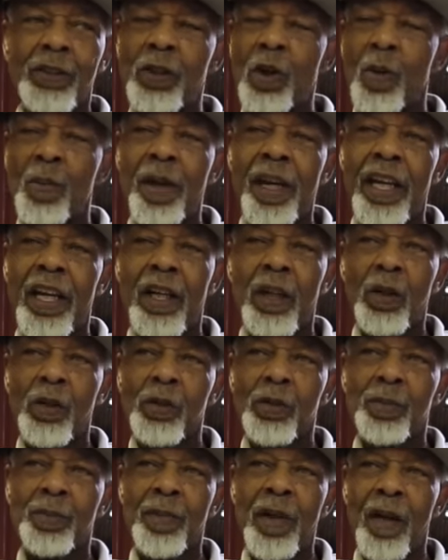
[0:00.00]
so many of
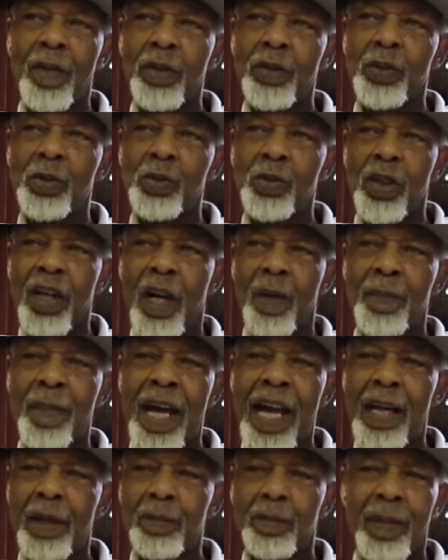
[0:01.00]
those brothers who come back,